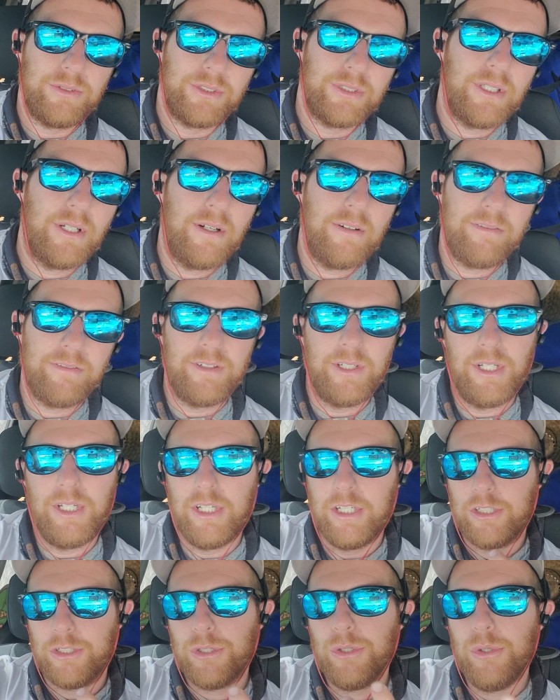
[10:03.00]
stuff.
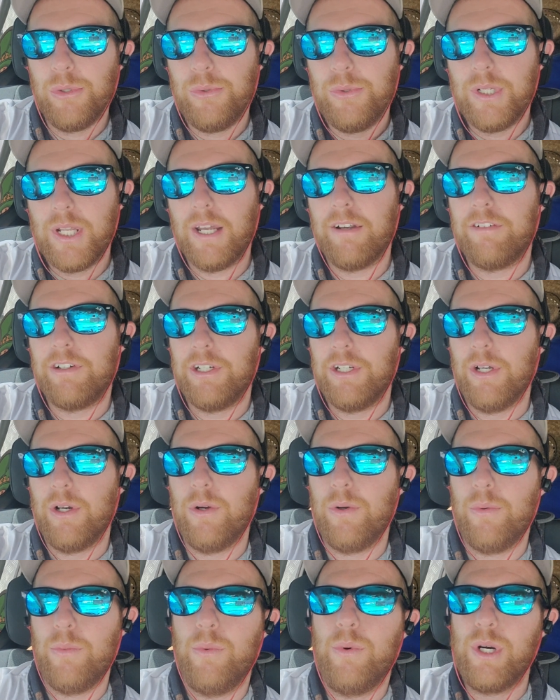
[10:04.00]
You never
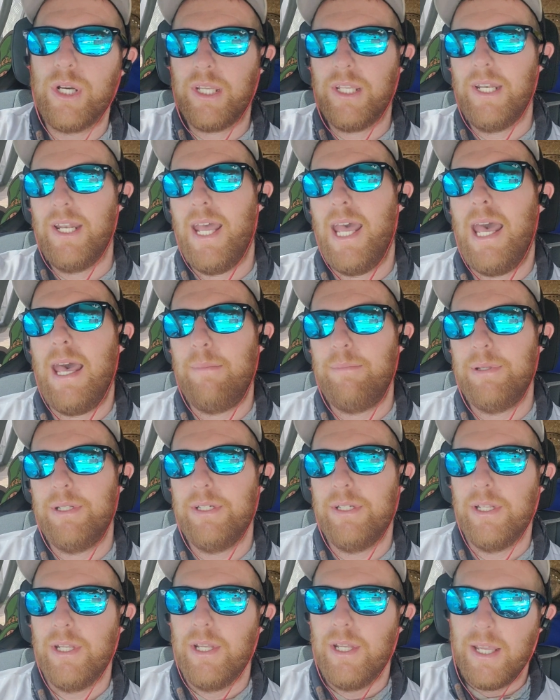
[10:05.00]
know what can
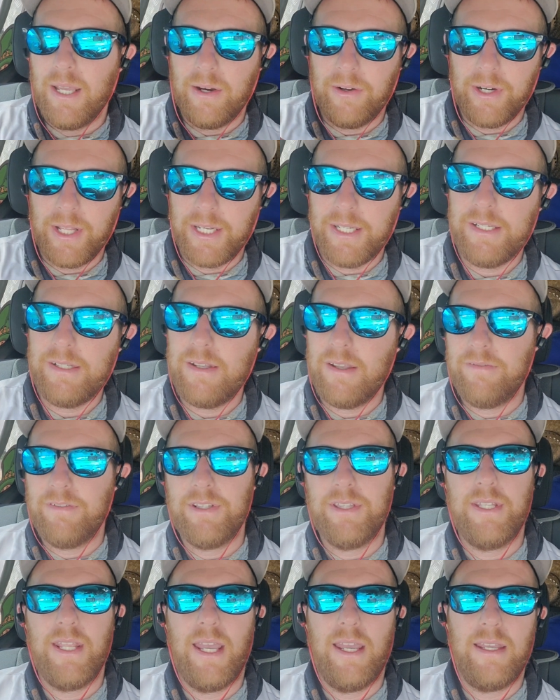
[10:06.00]
happen on any
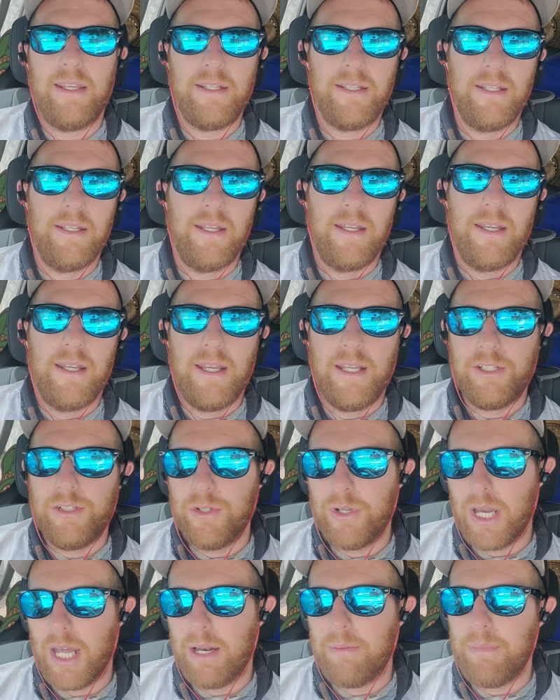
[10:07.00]
given day. And
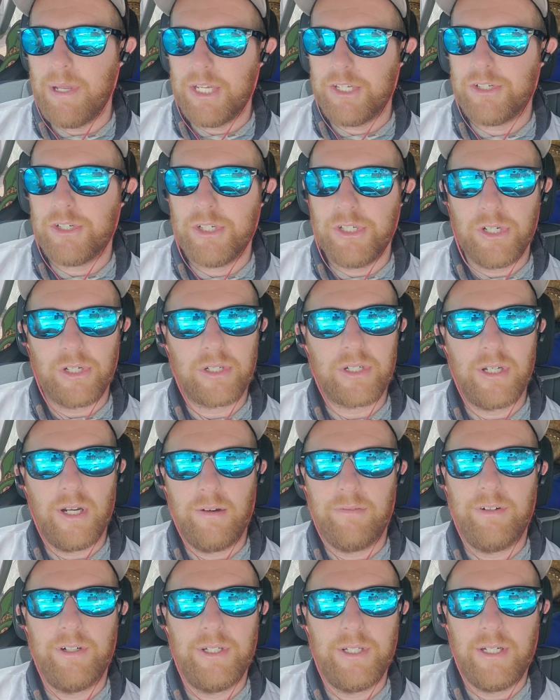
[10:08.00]
you got to make sure you're
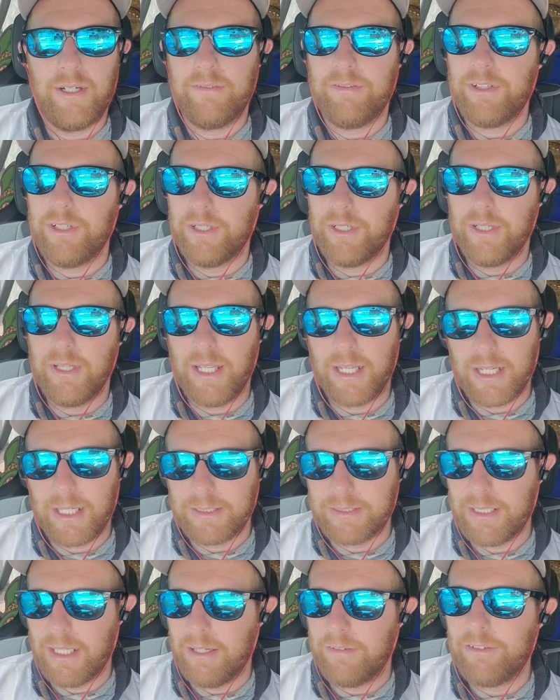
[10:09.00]
covered. And if you're, like I
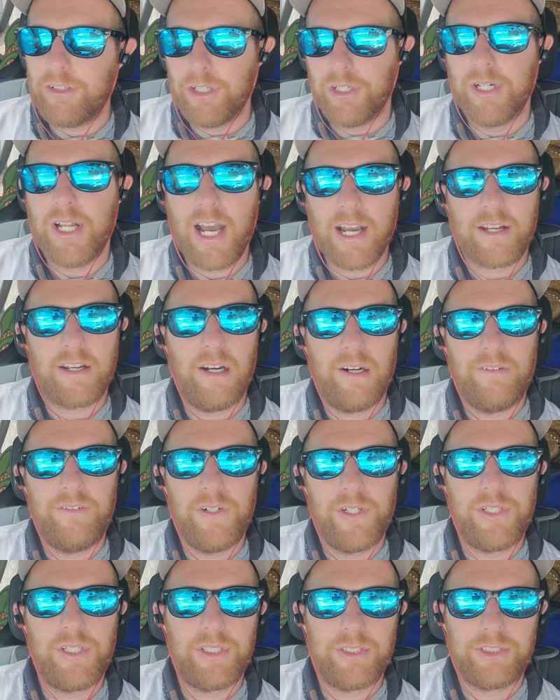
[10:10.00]
said, if you're not
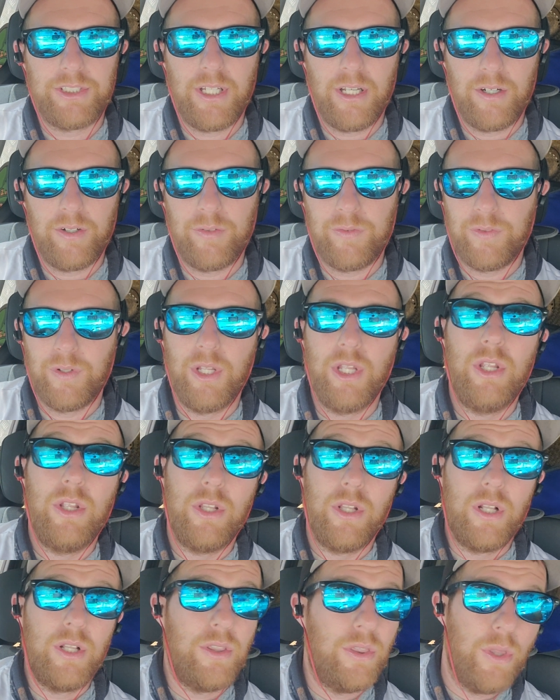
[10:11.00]
covering yourself,
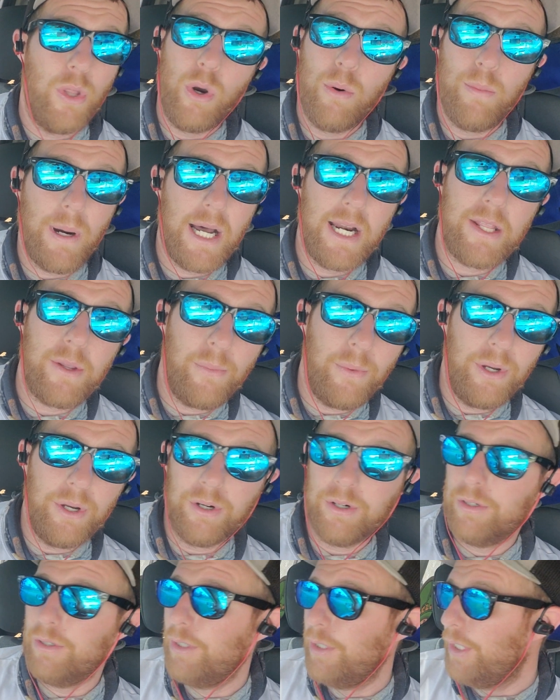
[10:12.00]
nobody
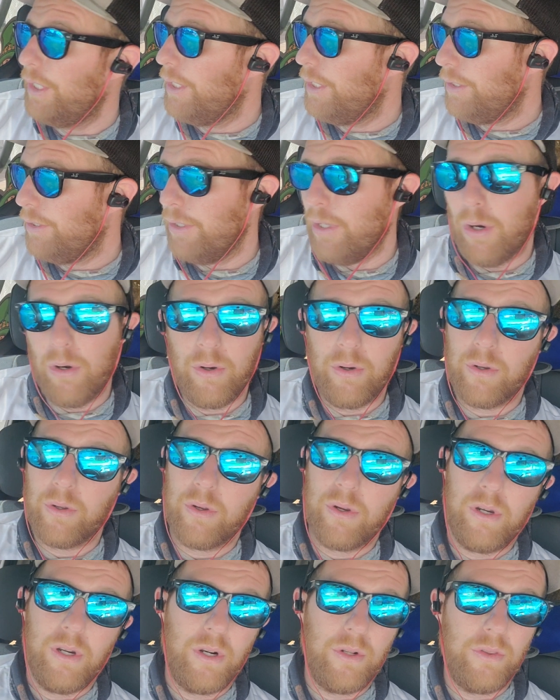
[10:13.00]
will no
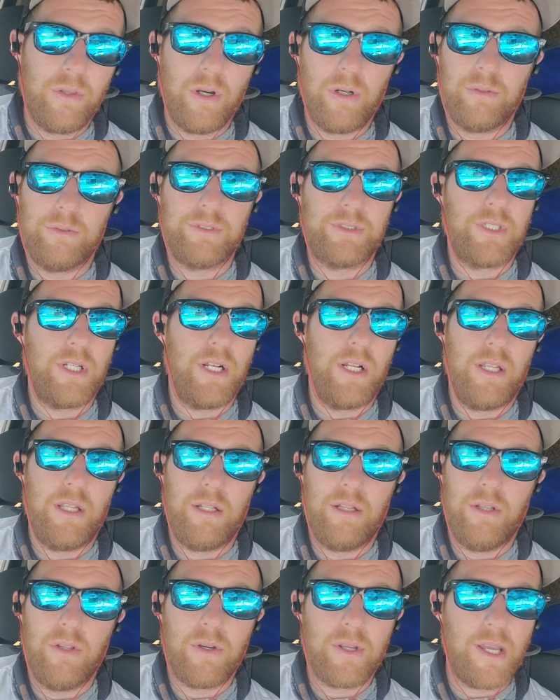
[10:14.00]
you know no one's gonna
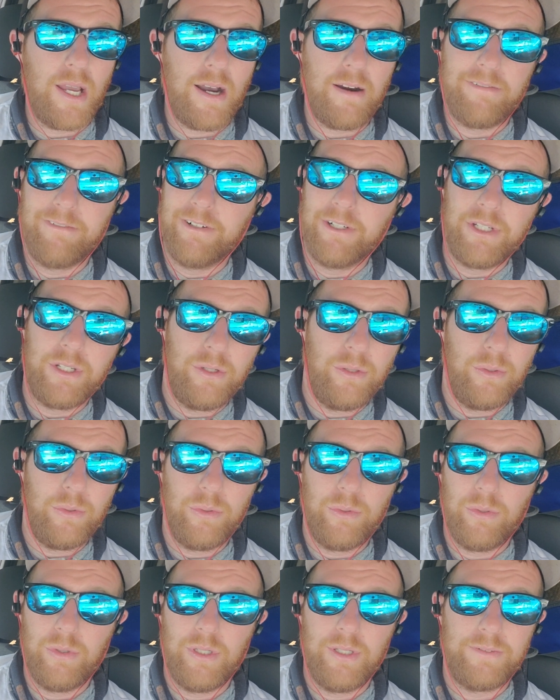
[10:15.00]
look out for
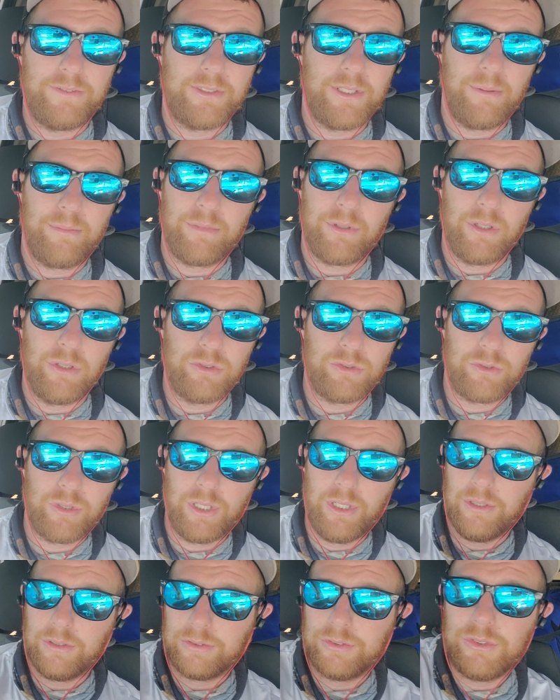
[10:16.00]
you if something goes
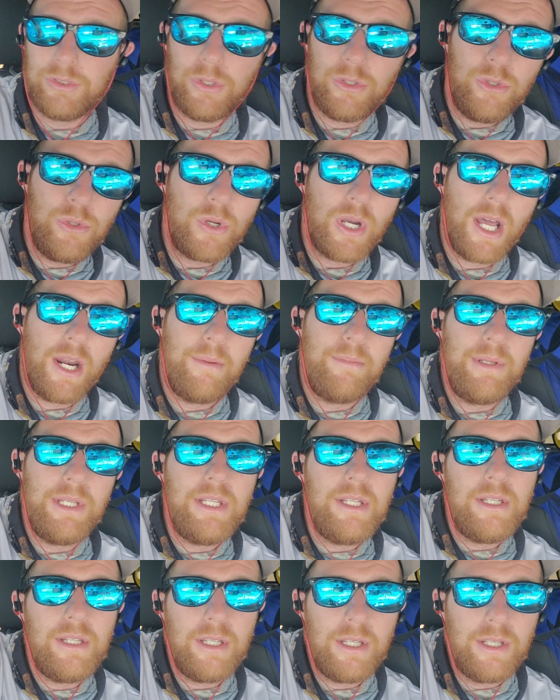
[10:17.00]
wrong so you got to
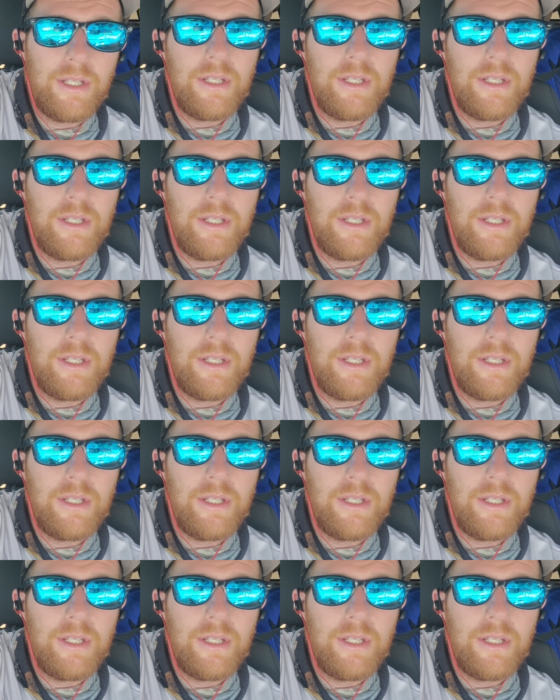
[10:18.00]
be